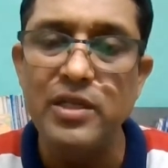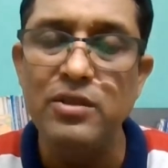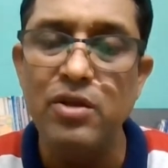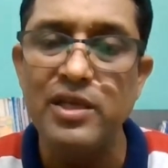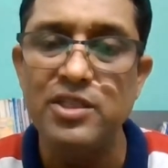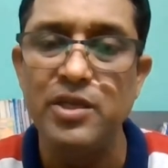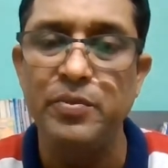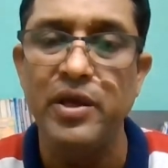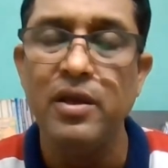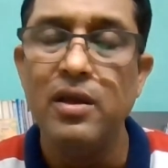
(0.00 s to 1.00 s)
in the
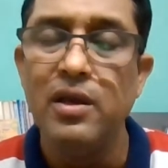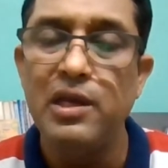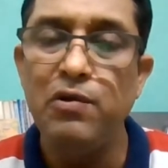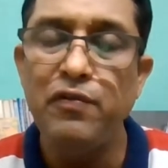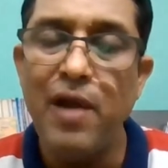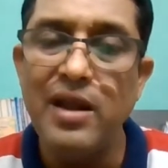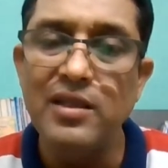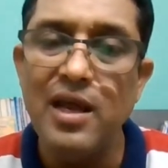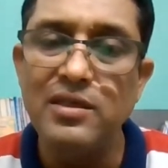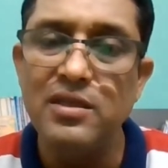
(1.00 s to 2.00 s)
SDP? You will find
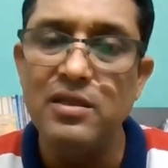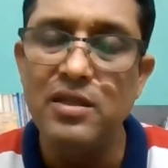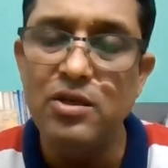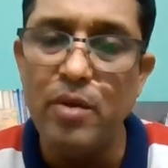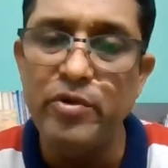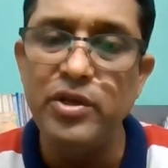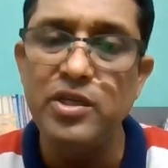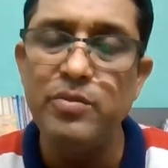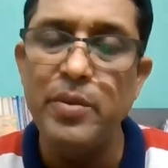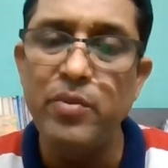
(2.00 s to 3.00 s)
that the community
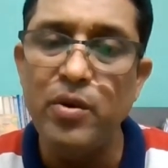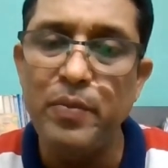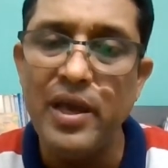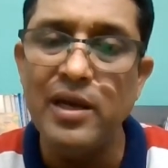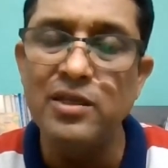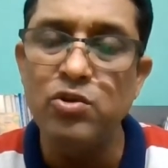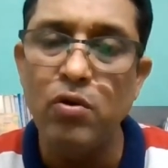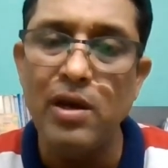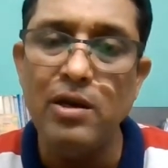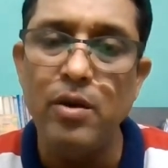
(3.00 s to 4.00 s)
member, parents,
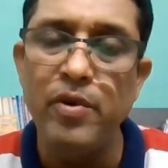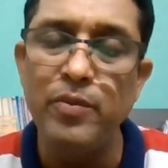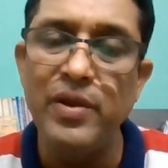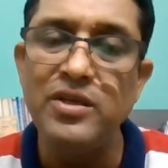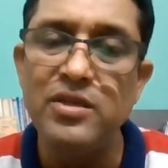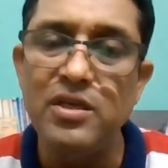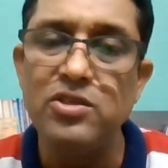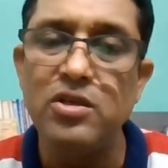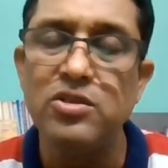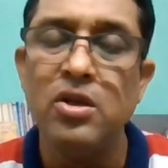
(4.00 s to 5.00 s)
local government,
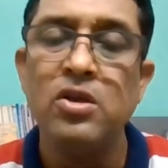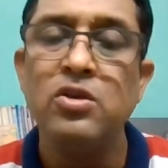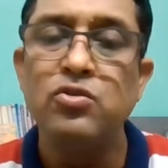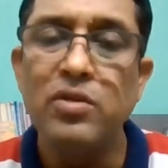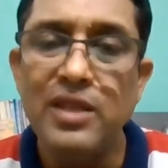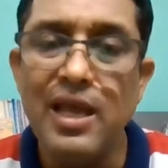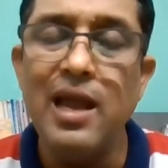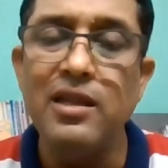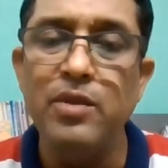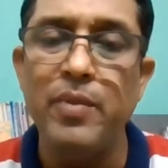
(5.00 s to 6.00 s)
teachers, so they
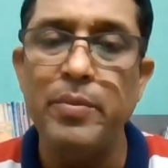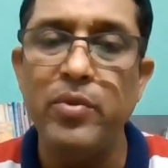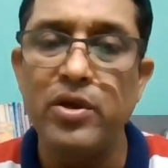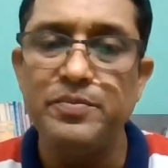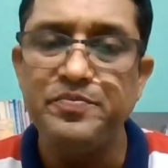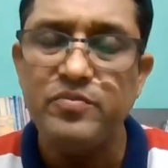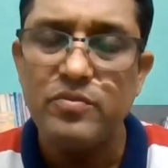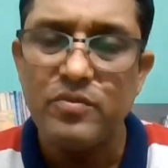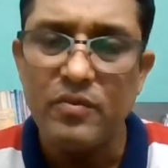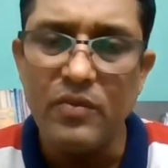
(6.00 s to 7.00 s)
are the member
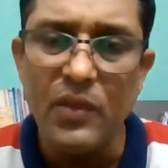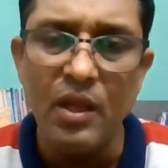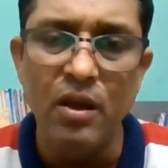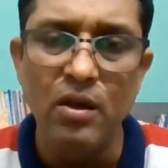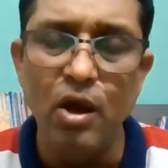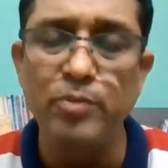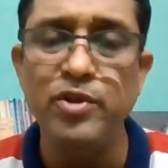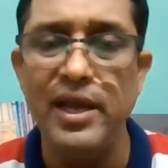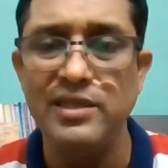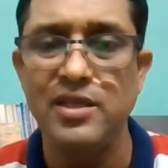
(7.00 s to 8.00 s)
of the
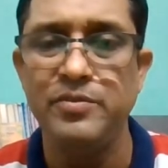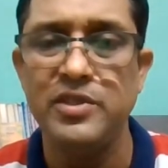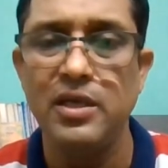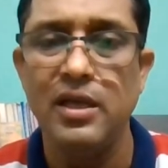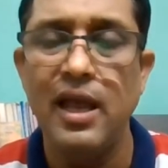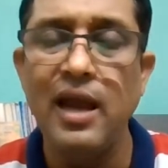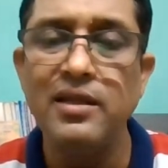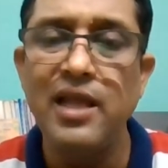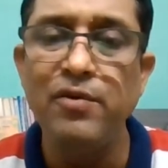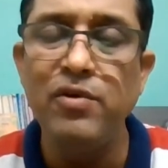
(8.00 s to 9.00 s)
SMC, and
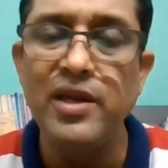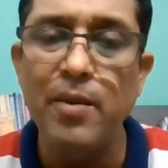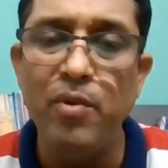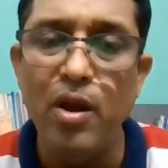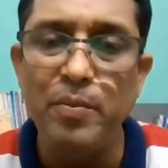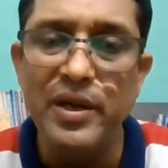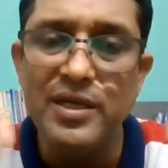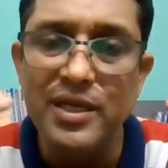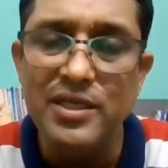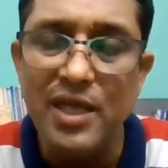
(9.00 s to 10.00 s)
they will develop a
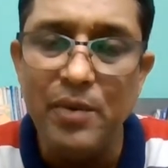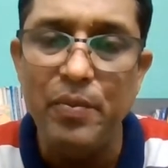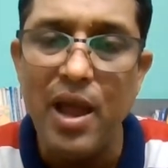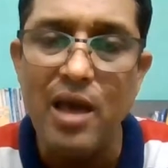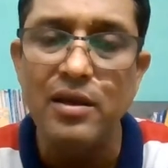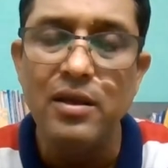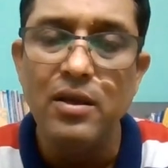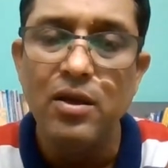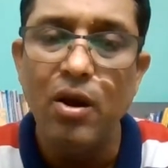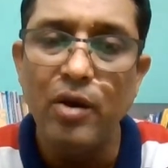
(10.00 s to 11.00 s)
detailed plan
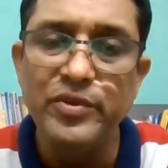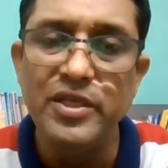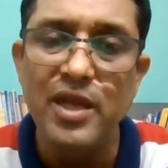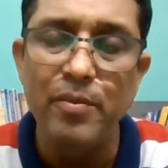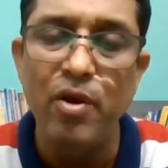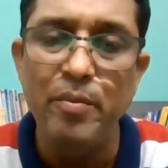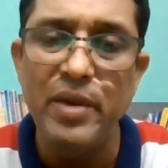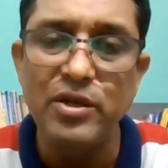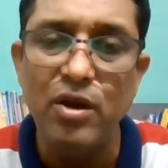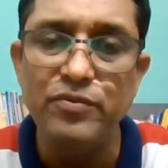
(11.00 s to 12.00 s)
of the
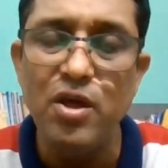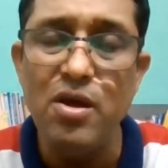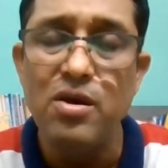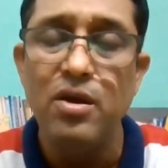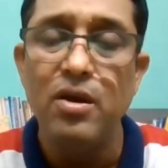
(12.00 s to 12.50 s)
development of the